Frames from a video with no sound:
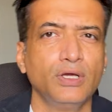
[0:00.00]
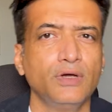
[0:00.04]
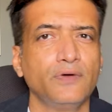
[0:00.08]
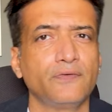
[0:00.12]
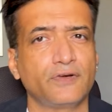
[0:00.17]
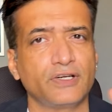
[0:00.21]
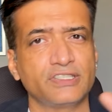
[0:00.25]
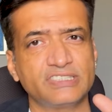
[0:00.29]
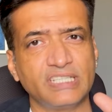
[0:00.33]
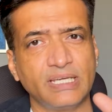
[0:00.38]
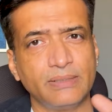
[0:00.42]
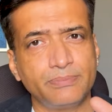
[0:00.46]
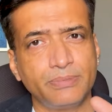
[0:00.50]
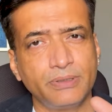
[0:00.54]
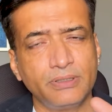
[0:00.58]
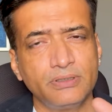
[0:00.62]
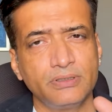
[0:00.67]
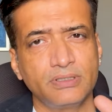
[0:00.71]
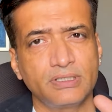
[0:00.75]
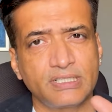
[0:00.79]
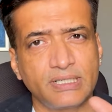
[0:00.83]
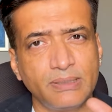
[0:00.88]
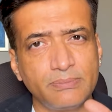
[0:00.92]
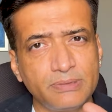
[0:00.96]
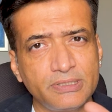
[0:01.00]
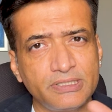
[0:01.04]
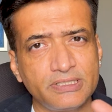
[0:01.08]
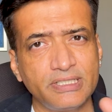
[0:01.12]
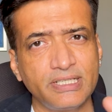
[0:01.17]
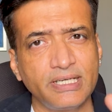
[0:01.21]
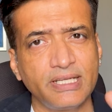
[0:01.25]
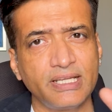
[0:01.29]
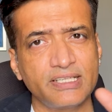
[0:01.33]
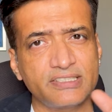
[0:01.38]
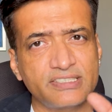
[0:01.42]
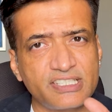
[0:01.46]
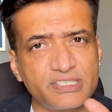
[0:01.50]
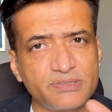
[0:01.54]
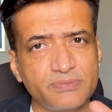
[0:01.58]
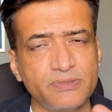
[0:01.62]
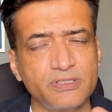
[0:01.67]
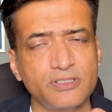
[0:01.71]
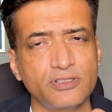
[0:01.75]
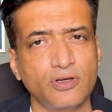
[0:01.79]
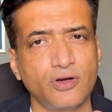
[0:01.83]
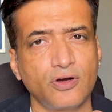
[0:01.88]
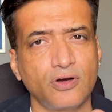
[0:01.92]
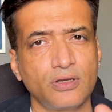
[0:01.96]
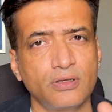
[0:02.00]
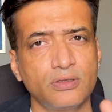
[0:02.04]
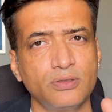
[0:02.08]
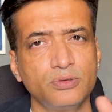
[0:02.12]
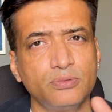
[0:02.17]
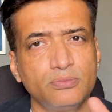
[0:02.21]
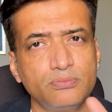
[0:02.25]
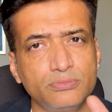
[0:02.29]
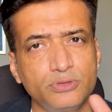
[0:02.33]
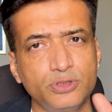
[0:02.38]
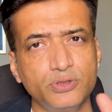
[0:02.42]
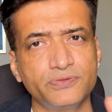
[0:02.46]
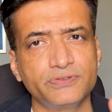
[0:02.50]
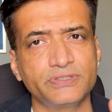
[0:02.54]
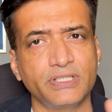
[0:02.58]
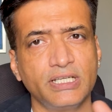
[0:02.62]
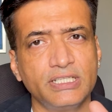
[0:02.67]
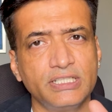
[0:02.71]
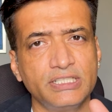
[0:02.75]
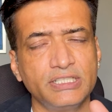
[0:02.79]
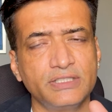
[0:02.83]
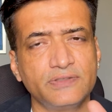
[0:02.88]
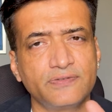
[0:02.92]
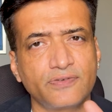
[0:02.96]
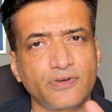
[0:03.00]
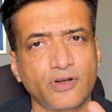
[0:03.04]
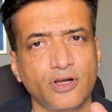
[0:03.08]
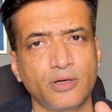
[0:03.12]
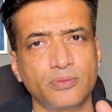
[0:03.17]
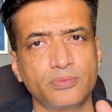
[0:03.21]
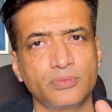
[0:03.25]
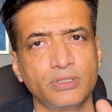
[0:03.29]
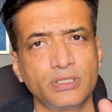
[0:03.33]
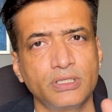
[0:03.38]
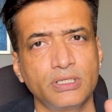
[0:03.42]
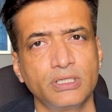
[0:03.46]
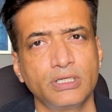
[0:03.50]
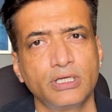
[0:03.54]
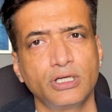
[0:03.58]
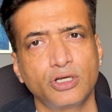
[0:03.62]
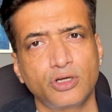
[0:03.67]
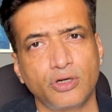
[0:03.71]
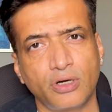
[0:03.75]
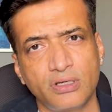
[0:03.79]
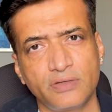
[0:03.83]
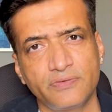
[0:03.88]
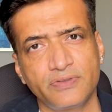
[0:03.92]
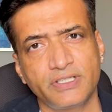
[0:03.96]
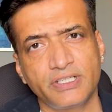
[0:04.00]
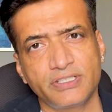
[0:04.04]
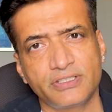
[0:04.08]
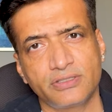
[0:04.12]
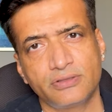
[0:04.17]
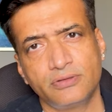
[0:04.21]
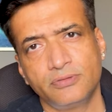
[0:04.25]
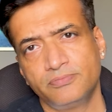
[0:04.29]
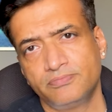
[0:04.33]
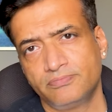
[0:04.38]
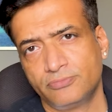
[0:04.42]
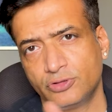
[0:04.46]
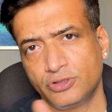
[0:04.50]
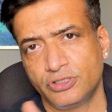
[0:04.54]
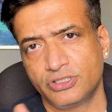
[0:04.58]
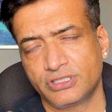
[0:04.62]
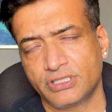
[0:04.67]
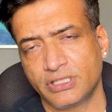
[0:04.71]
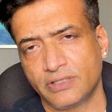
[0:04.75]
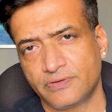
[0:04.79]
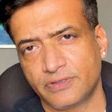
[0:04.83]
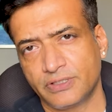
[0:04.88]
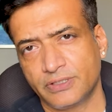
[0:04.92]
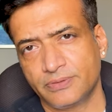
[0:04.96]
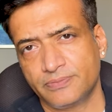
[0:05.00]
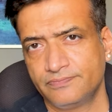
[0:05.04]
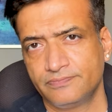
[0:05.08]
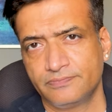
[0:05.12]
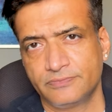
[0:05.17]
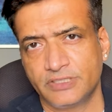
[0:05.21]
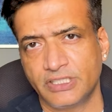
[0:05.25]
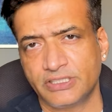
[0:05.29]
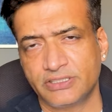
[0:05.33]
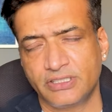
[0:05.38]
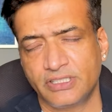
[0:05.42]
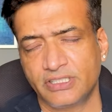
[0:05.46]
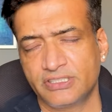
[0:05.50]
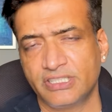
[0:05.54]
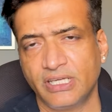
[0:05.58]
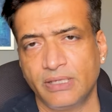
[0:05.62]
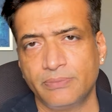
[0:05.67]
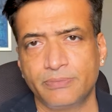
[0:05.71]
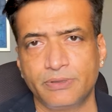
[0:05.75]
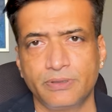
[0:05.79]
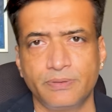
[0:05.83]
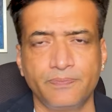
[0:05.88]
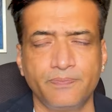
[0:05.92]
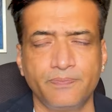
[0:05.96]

For example, completing an assessment call moves a lead from qualification to discovery. That's an example.